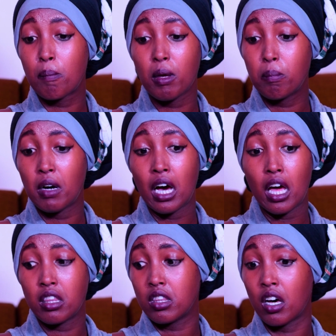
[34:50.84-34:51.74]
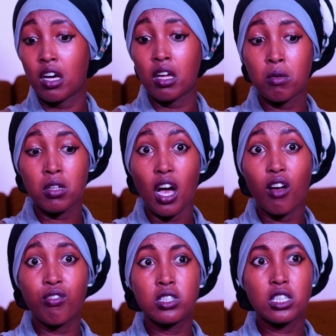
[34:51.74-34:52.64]
people and the
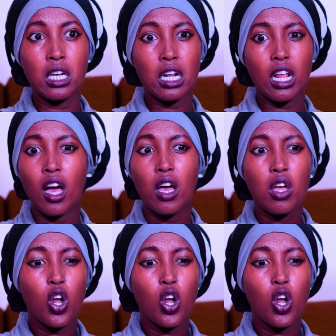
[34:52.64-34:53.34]
garbage area,